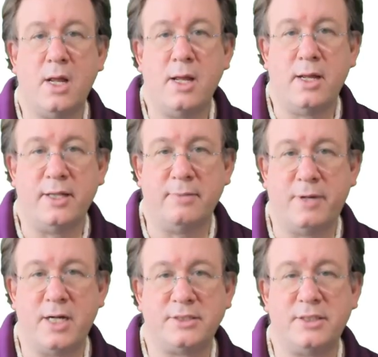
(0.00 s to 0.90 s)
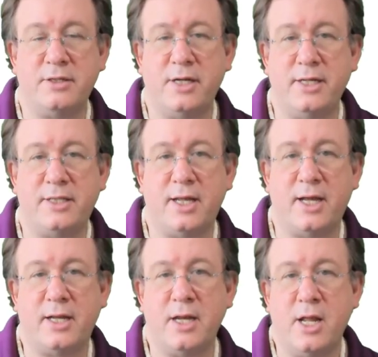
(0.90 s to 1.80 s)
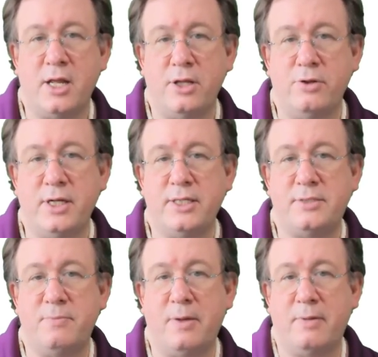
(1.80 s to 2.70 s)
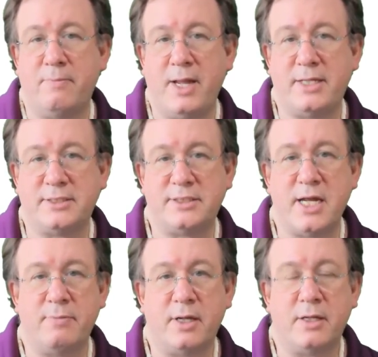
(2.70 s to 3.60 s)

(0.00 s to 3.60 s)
In the box underneath that, you need to make a statement.